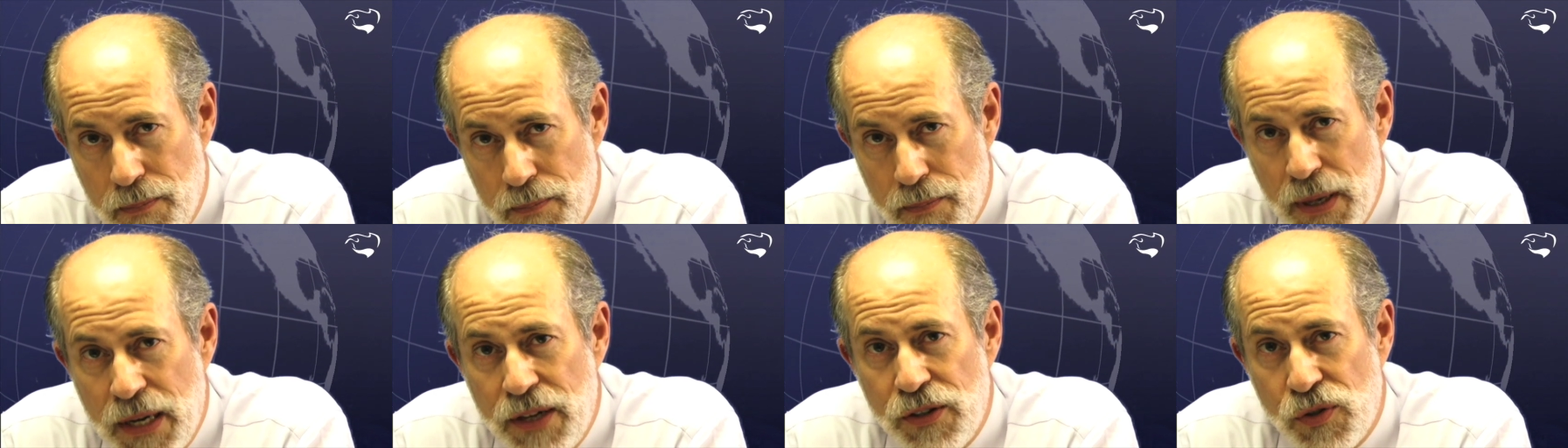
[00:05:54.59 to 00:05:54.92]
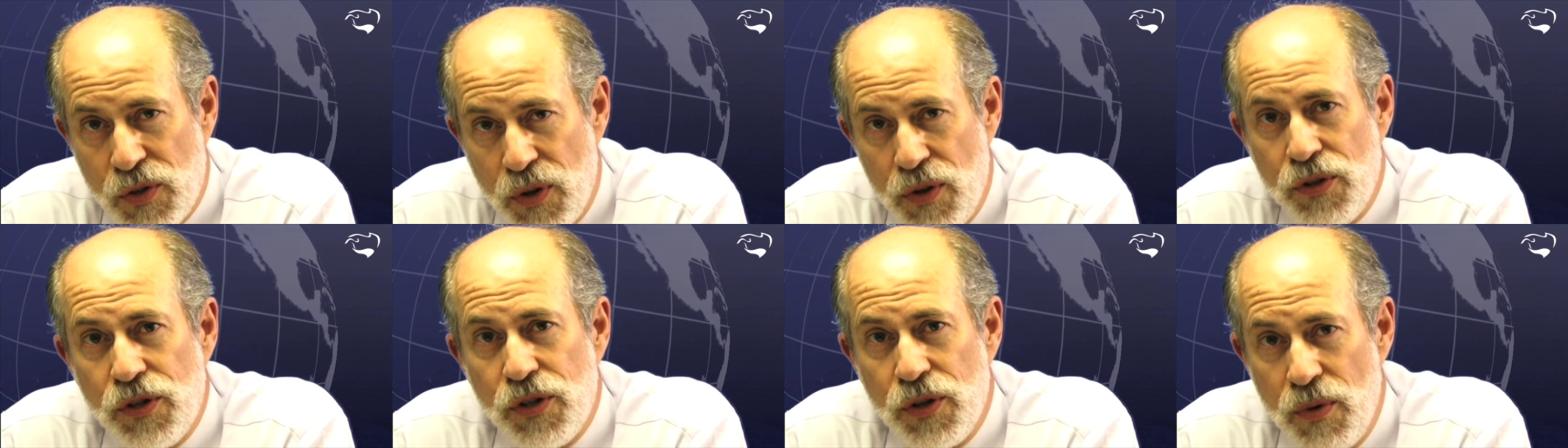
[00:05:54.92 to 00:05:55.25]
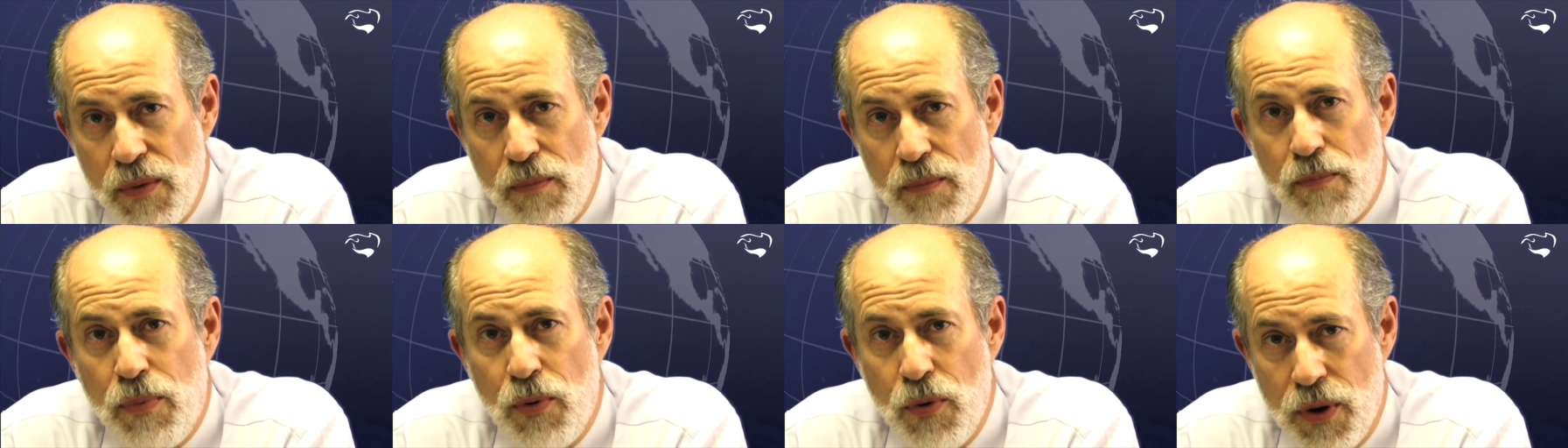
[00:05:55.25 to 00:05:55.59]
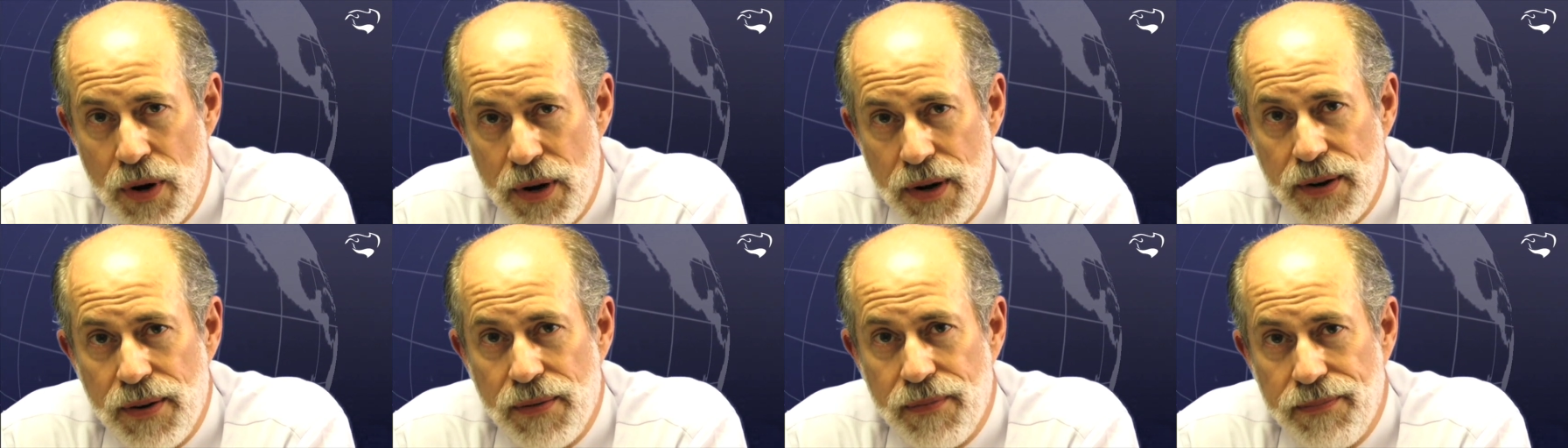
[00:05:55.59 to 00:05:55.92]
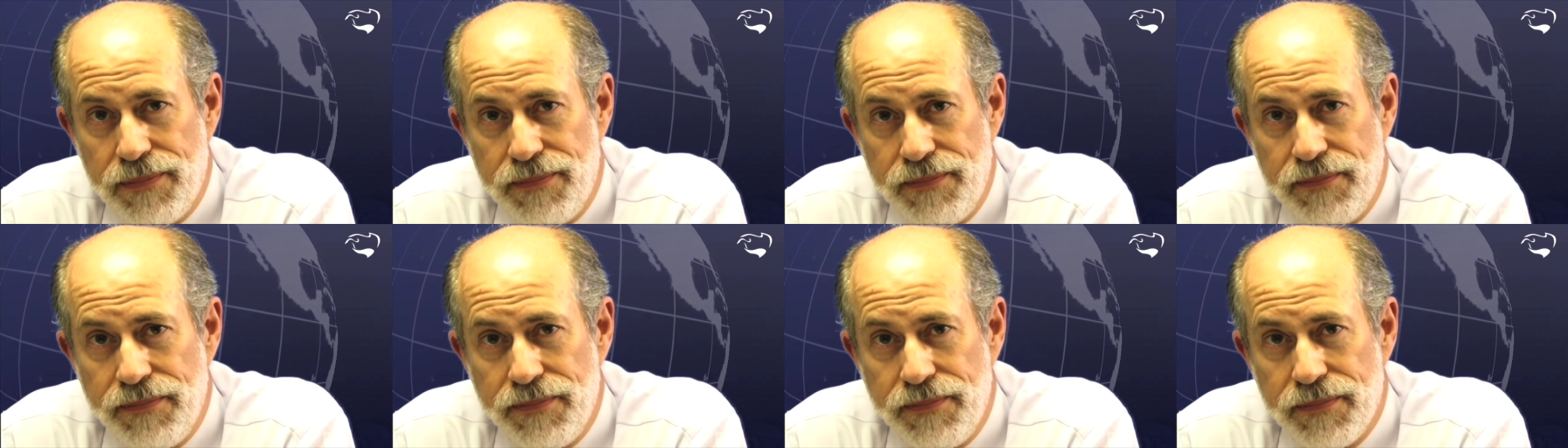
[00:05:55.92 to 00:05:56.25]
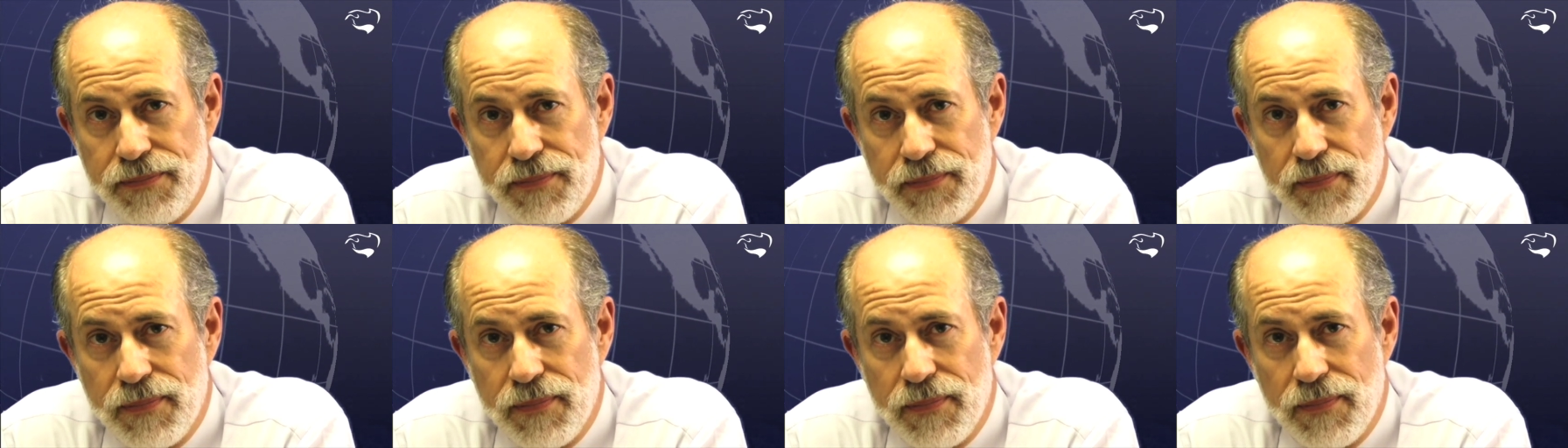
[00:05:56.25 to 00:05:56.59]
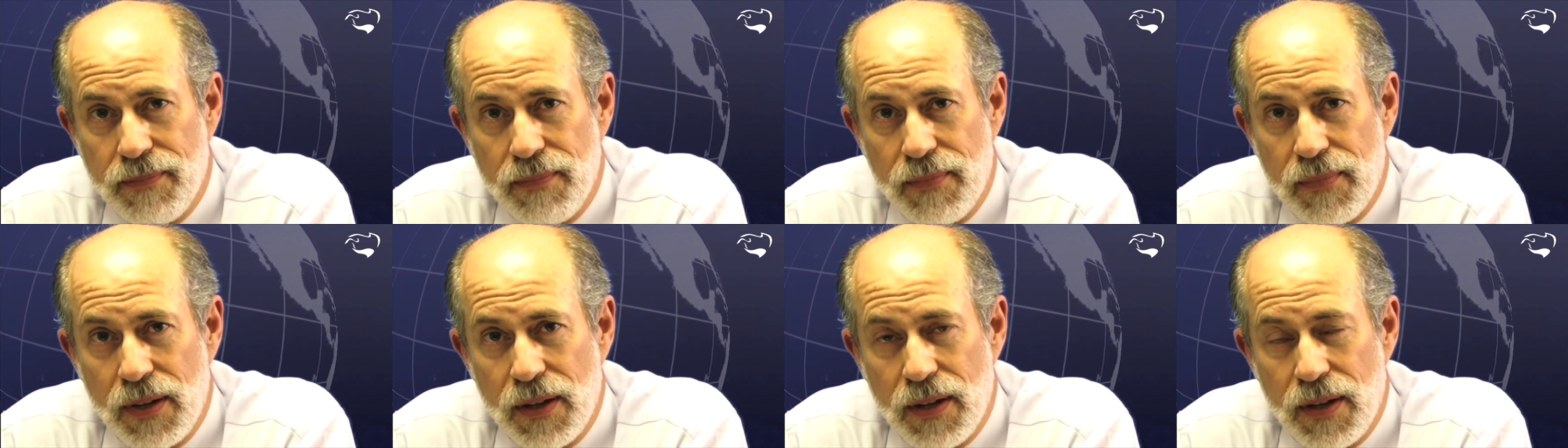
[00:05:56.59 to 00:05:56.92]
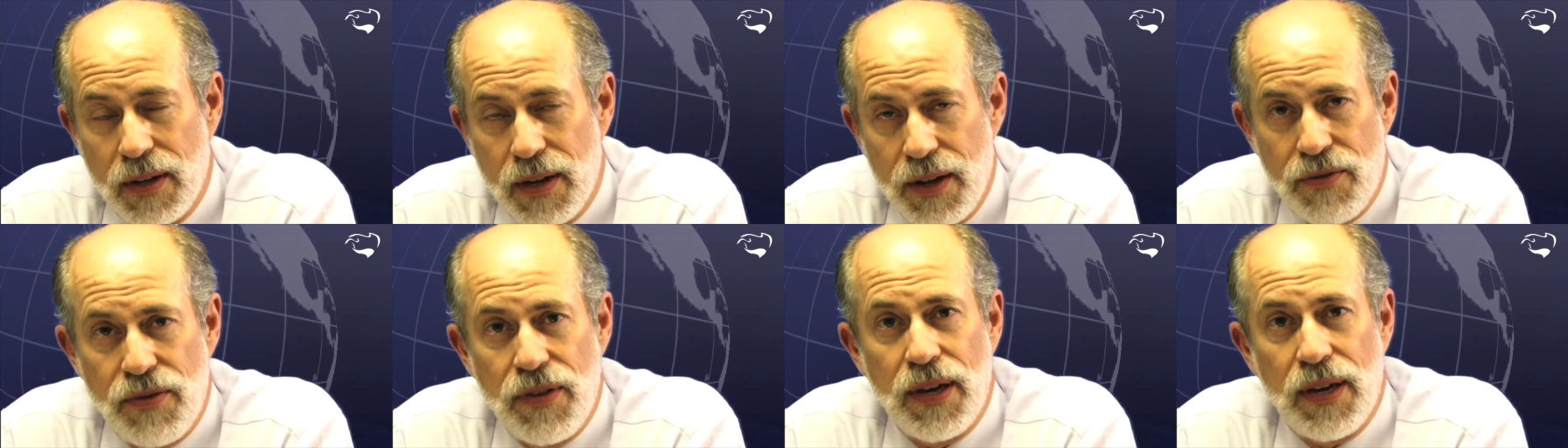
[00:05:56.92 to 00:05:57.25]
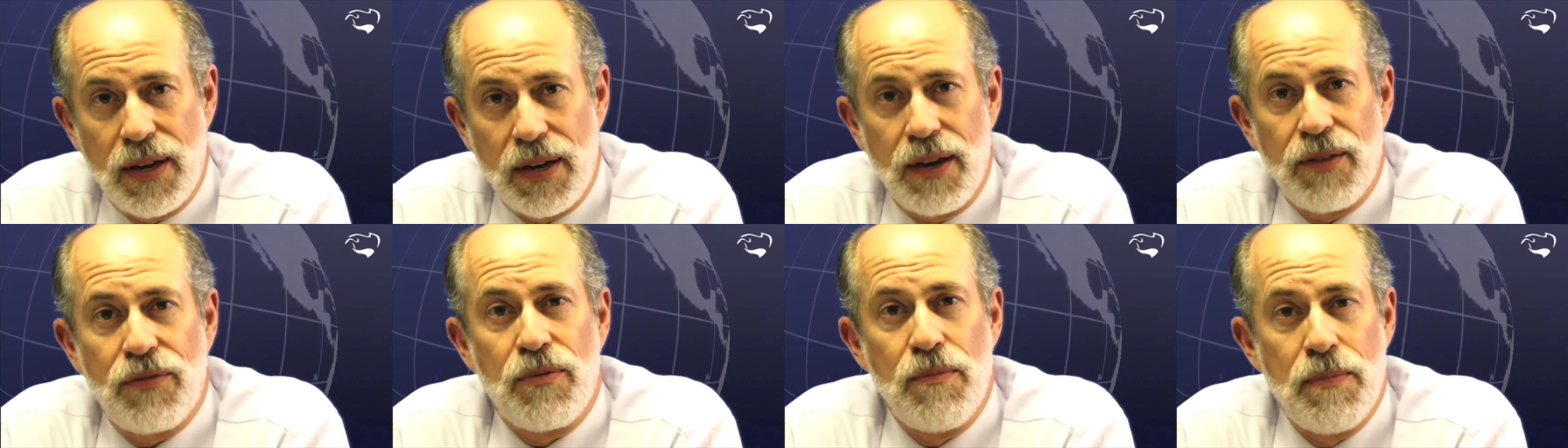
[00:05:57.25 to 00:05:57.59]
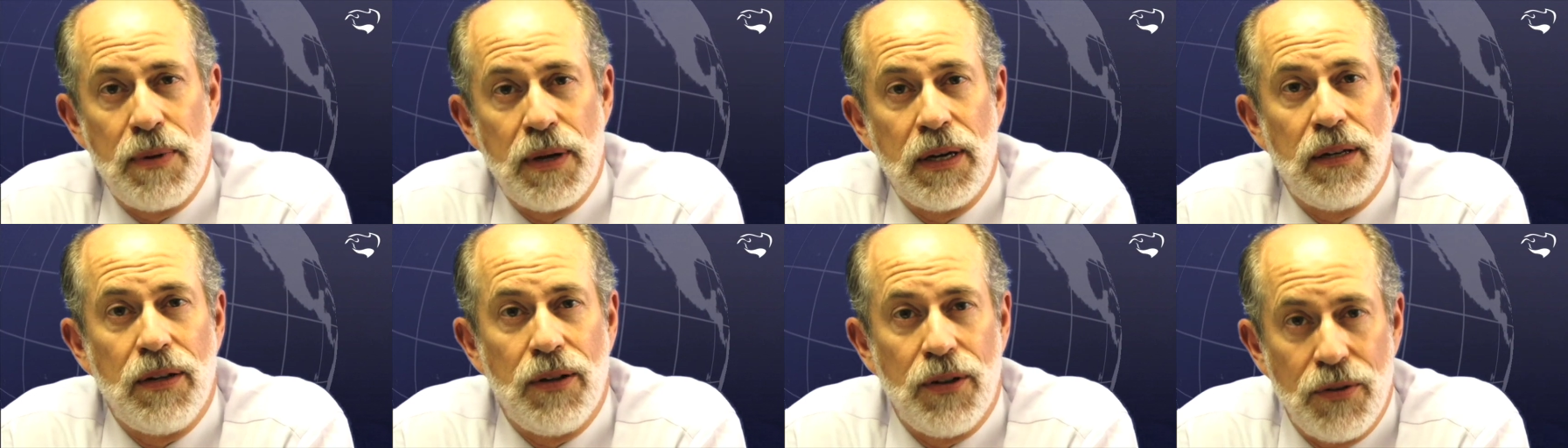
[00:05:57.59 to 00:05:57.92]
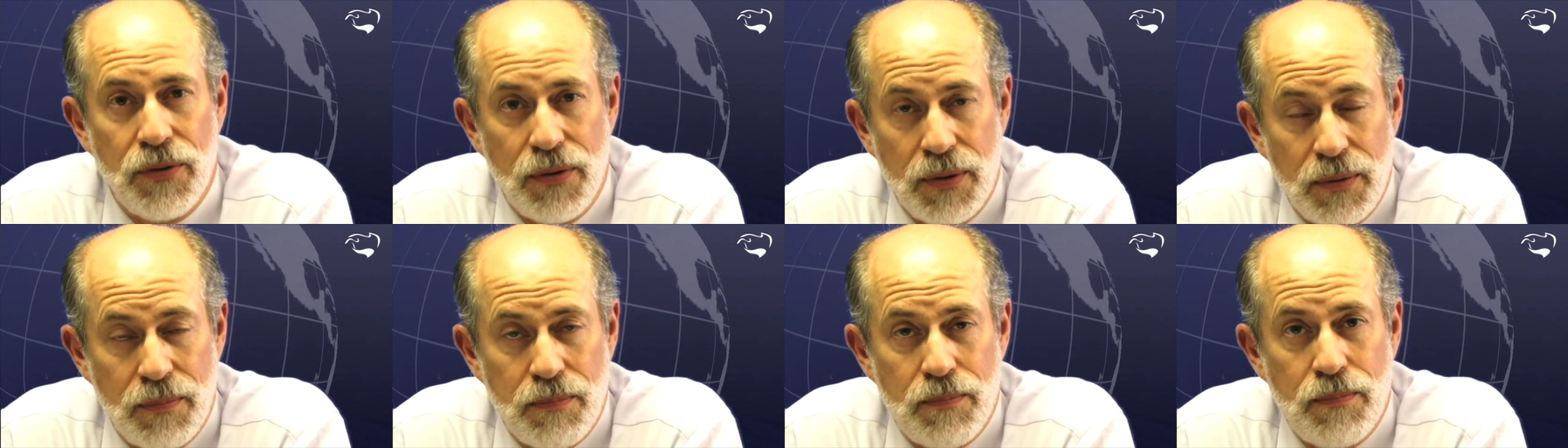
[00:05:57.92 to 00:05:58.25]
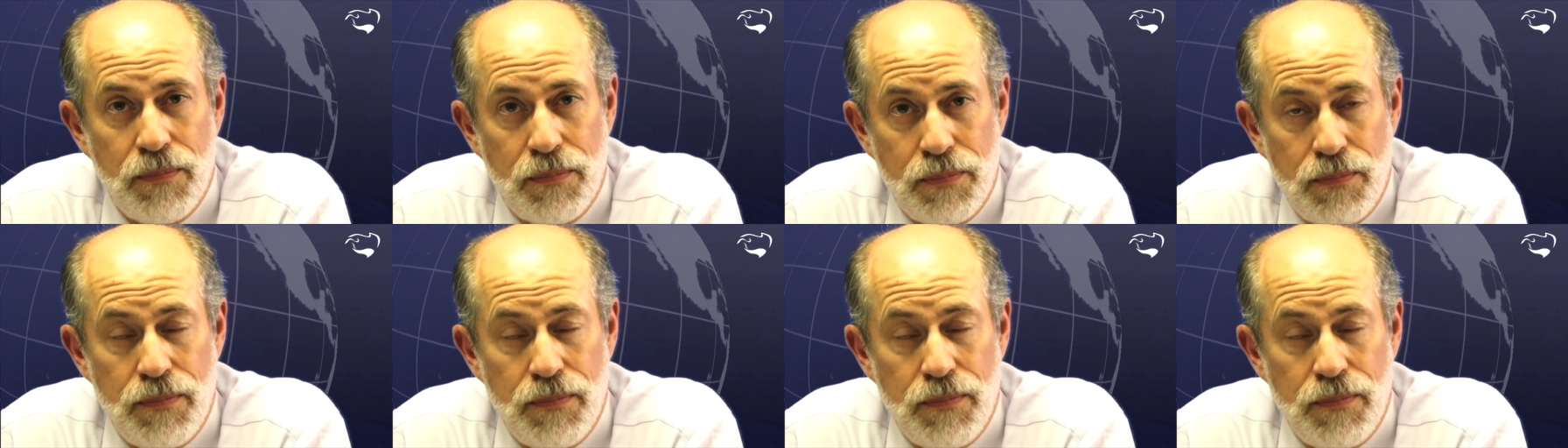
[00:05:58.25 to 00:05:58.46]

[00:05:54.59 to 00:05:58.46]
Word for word: But it's also important, and I think Kathryn Bigelow, the,